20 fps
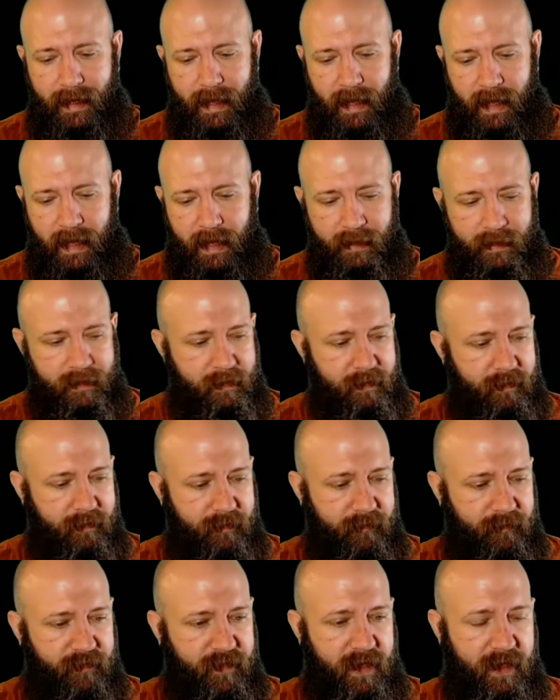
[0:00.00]
and
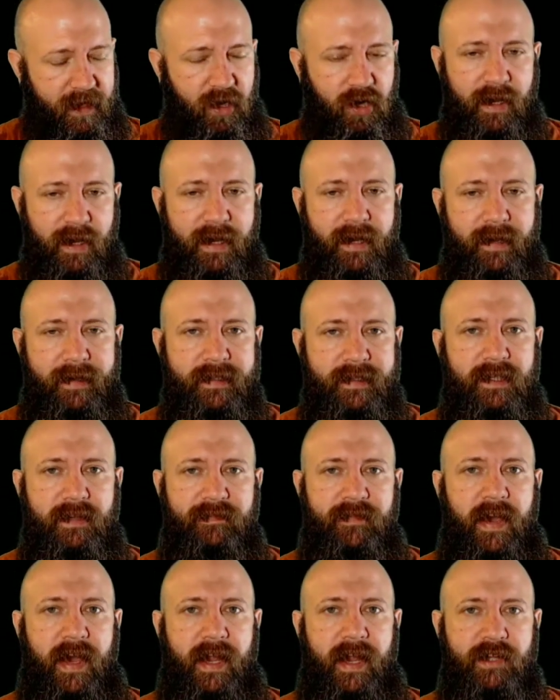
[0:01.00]
that are at a
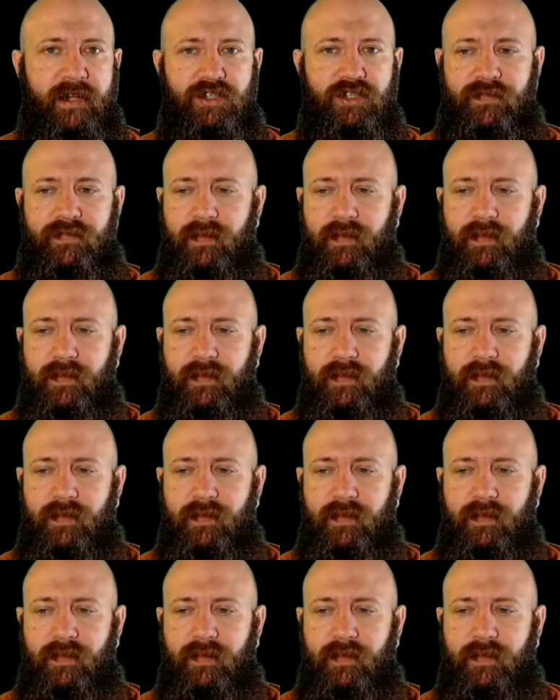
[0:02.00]
disadvantage